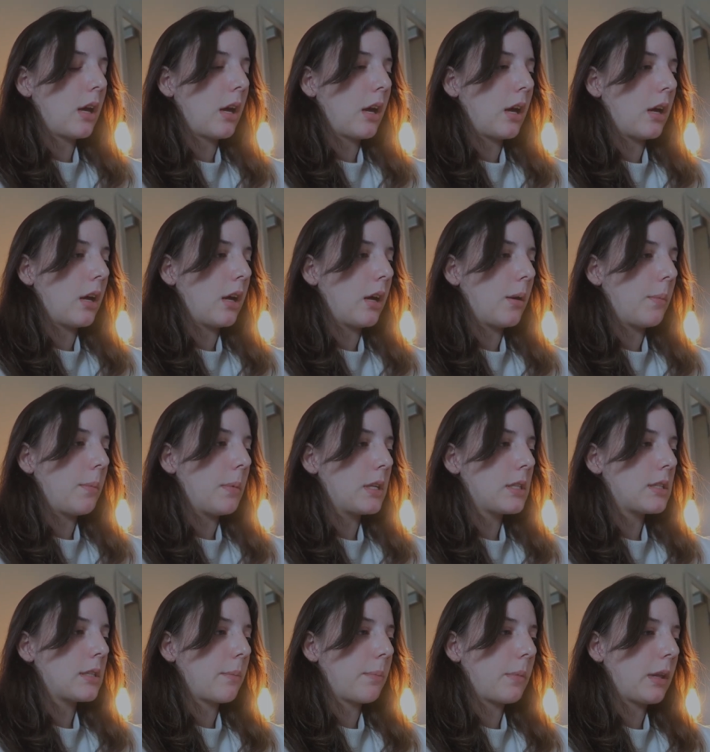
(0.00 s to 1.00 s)
Um,
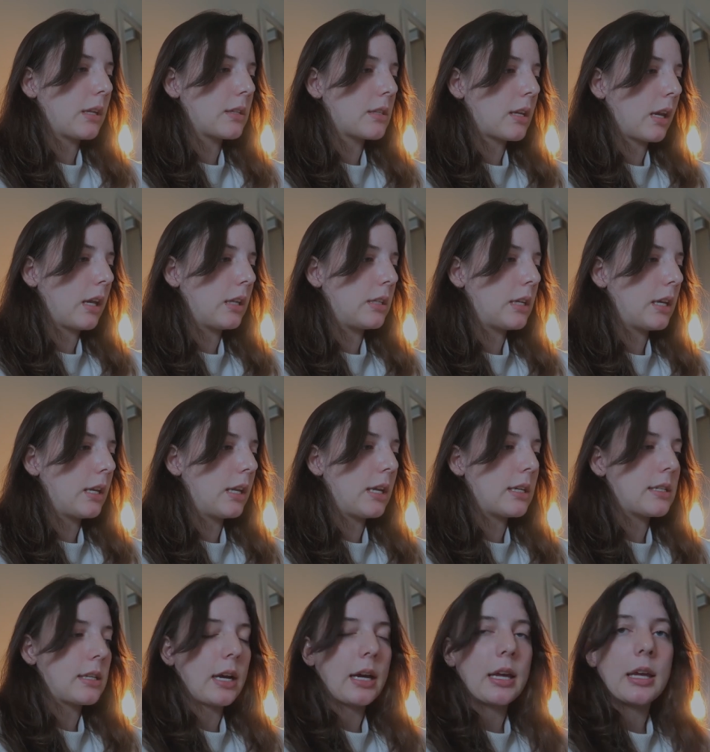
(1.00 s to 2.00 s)
some things that I did
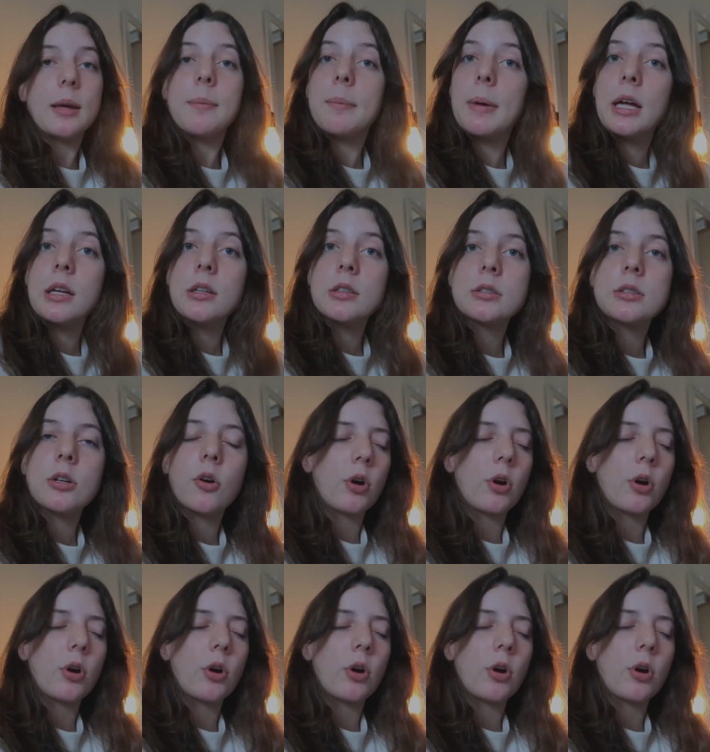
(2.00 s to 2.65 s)
is I emailed